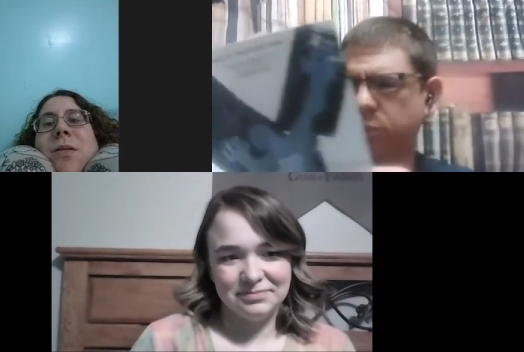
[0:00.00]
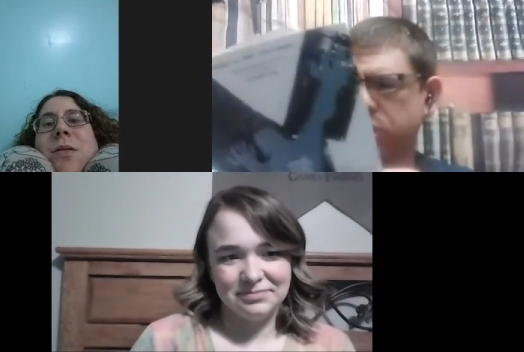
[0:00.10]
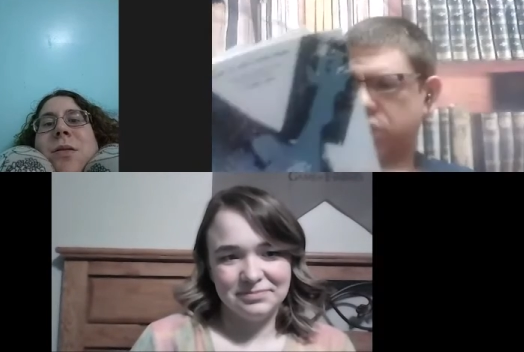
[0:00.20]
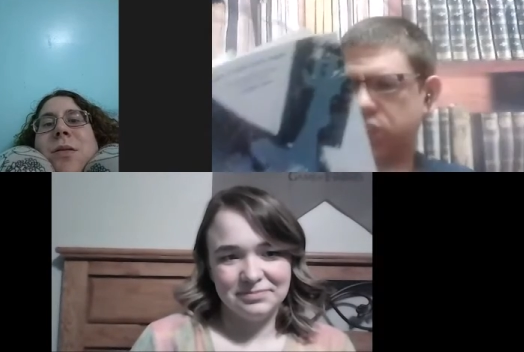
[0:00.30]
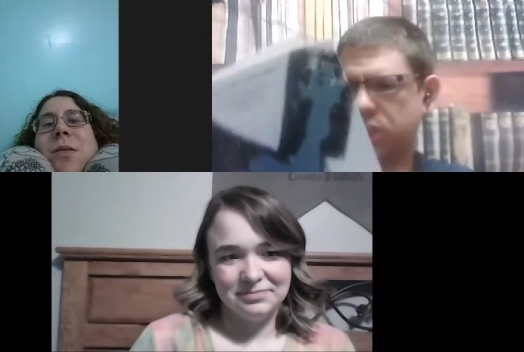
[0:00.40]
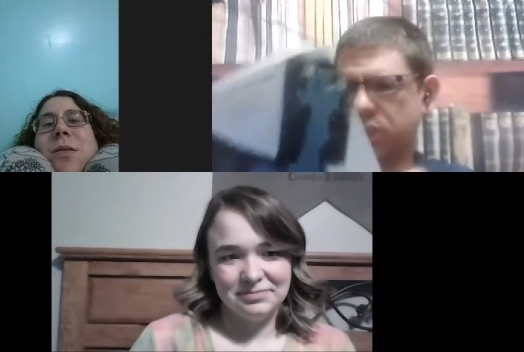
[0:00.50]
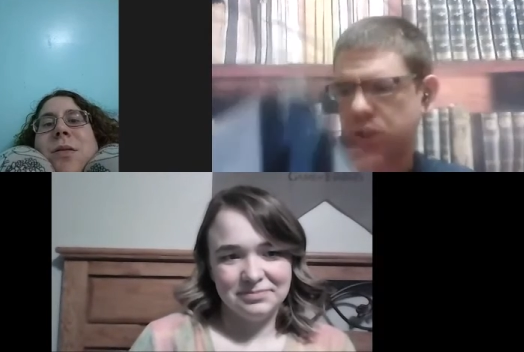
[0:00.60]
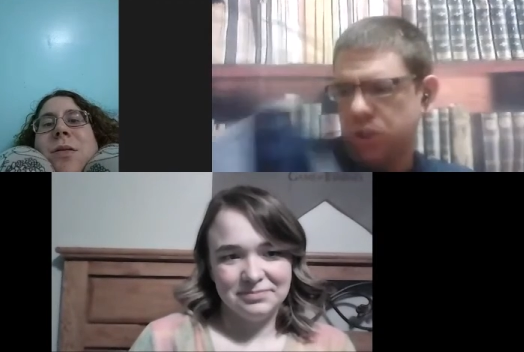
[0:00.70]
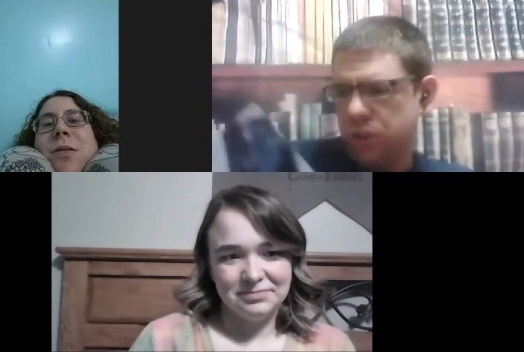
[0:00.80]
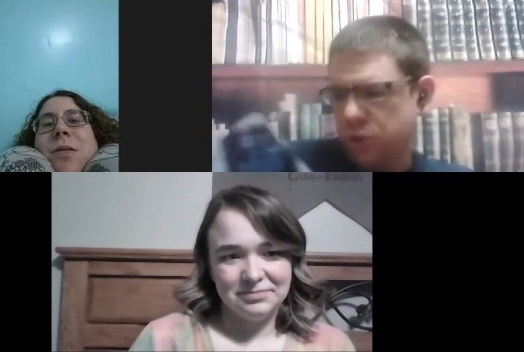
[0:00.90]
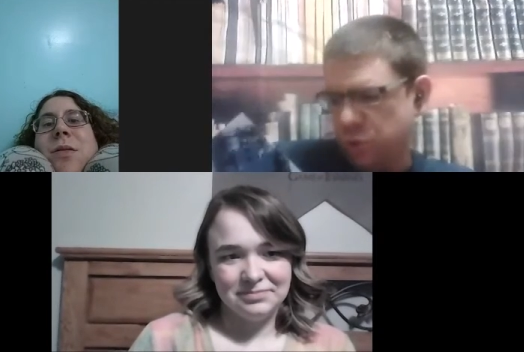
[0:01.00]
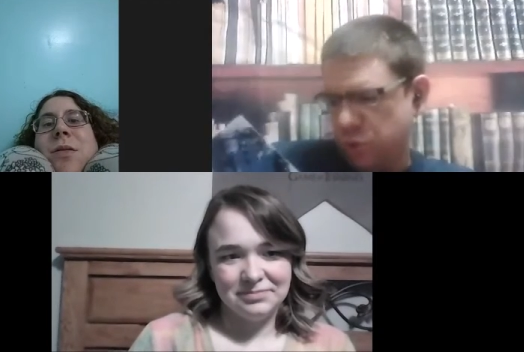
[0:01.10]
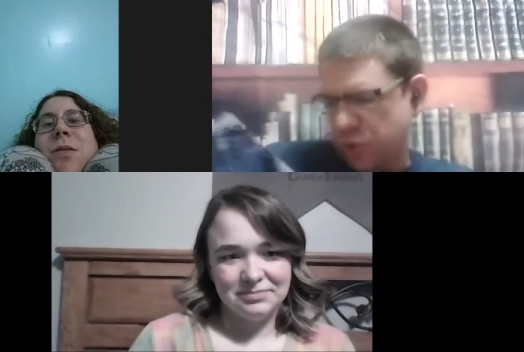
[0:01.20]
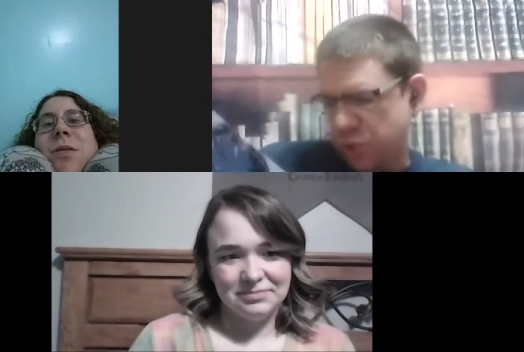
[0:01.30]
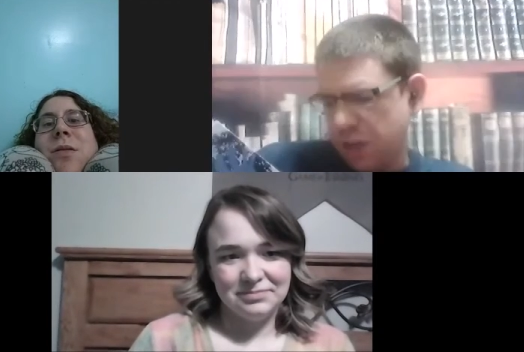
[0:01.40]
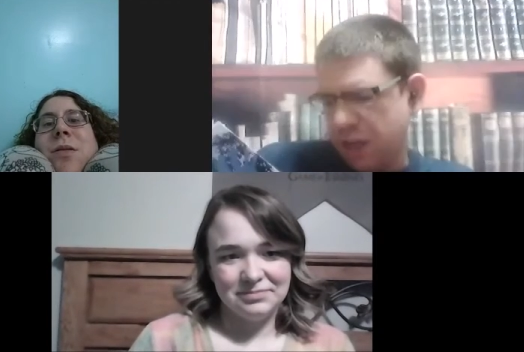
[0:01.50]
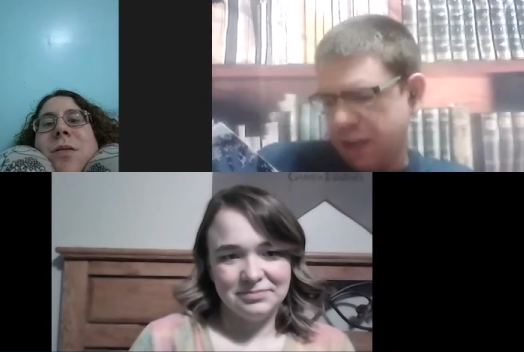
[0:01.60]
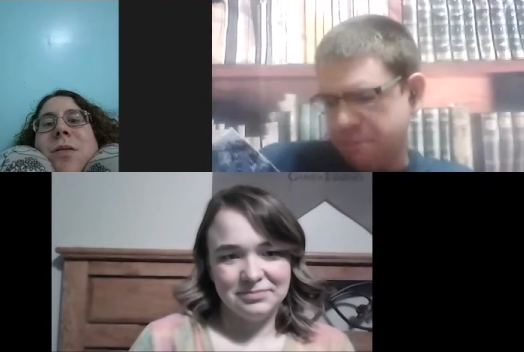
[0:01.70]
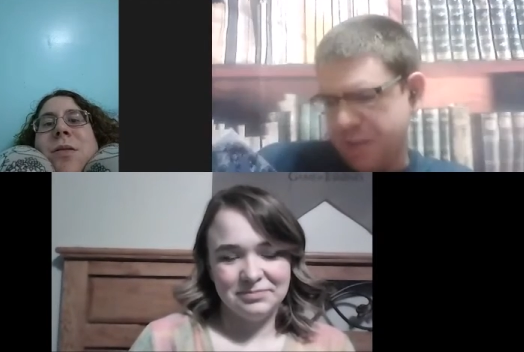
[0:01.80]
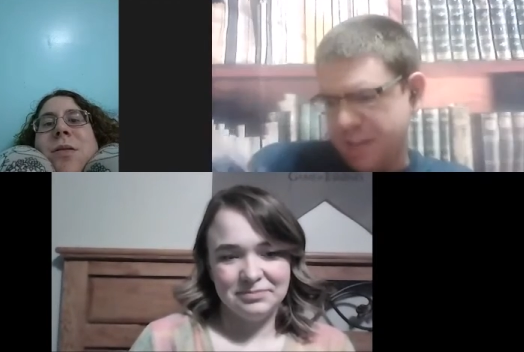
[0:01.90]
Speaker 1: which includes
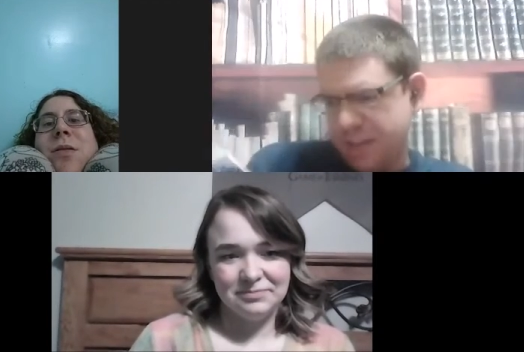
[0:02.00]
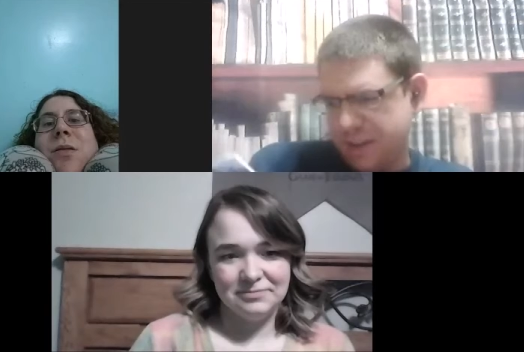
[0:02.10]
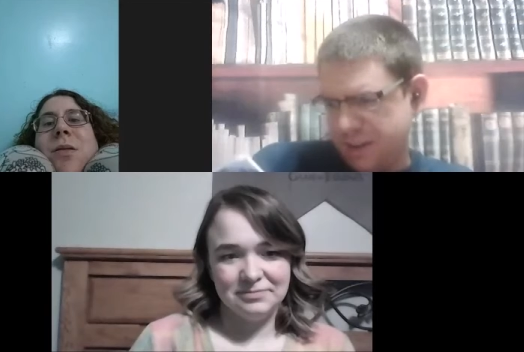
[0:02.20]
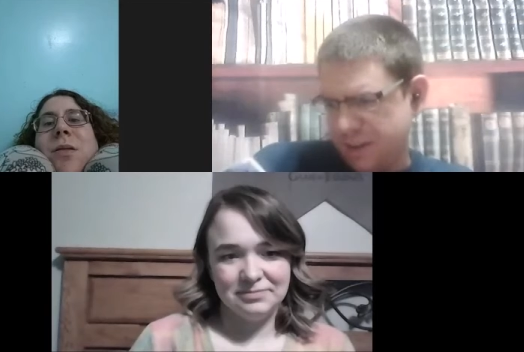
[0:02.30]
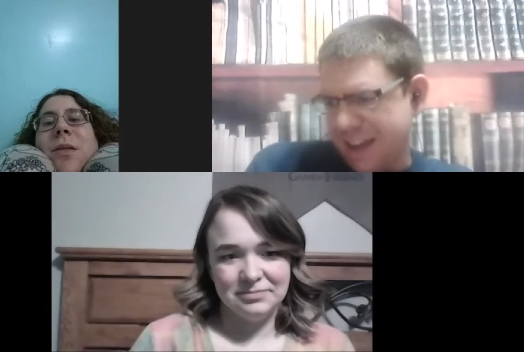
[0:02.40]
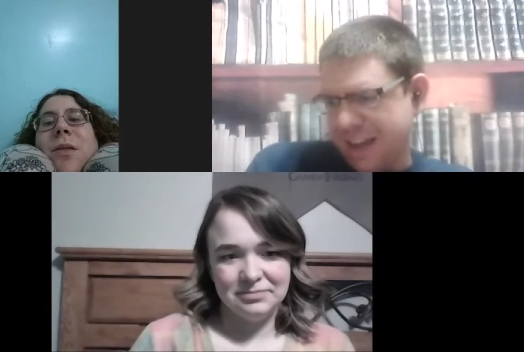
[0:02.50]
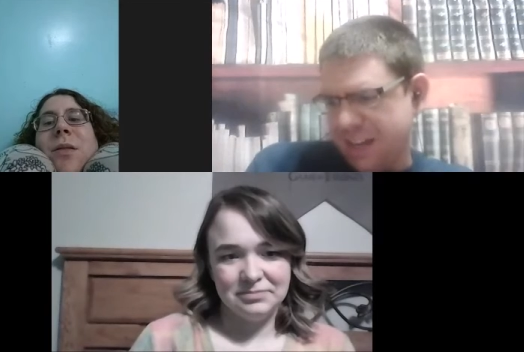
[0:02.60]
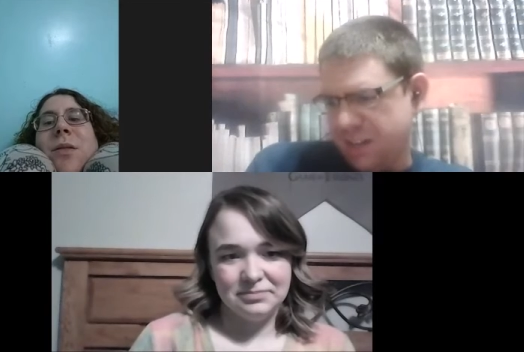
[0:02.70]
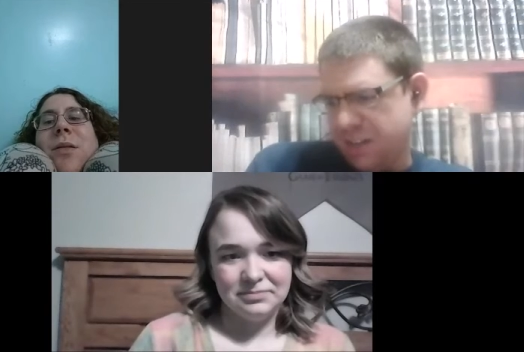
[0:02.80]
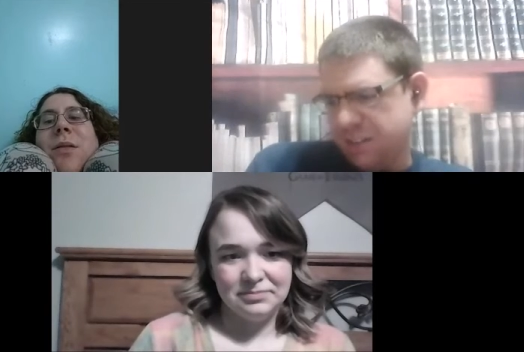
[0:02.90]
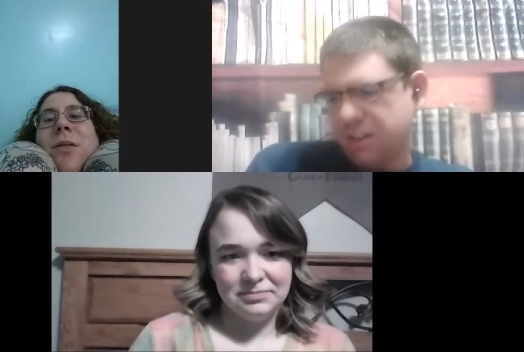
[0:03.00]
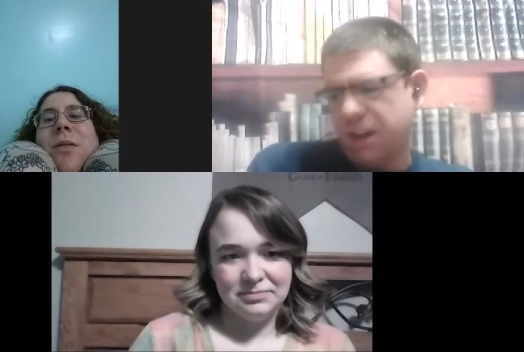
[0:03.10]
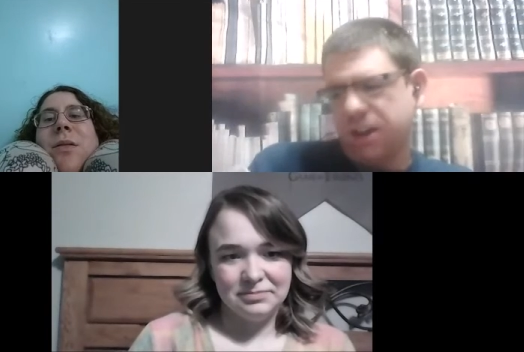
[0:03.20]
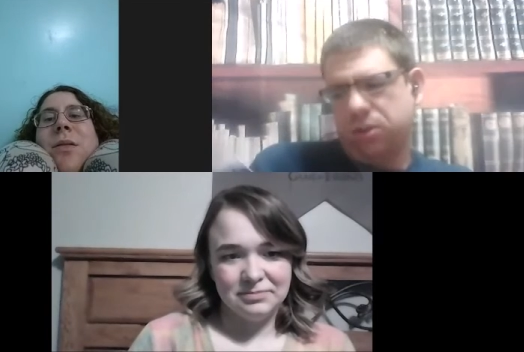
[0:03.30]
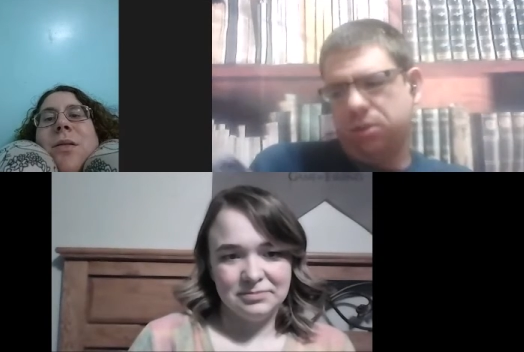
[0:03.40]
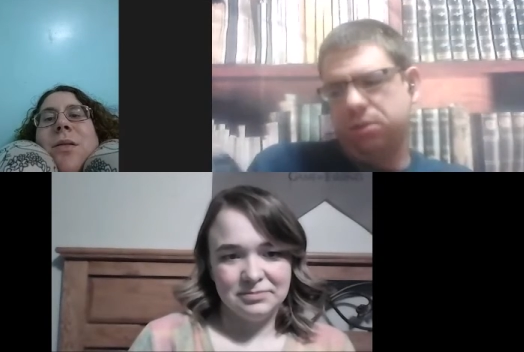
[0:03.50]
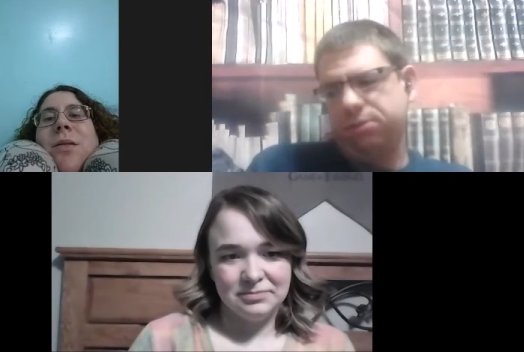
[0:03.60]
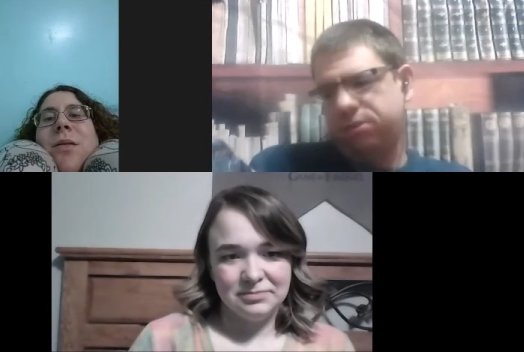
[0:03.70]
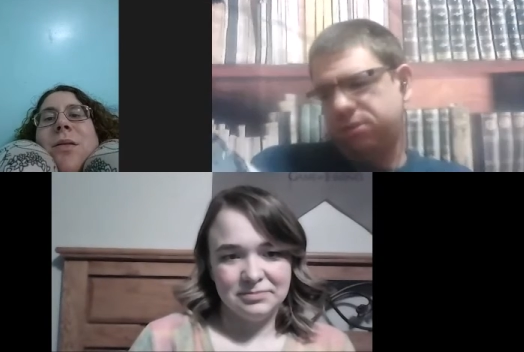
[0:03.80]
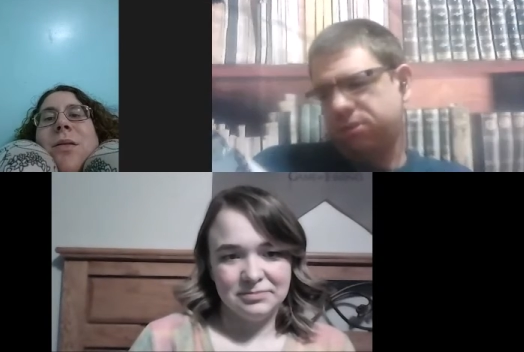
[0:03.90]
Unmanned and
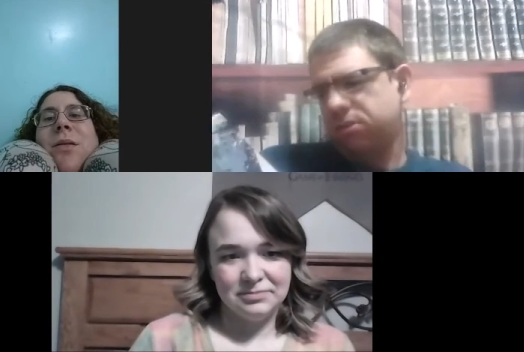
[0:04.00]
Cycles,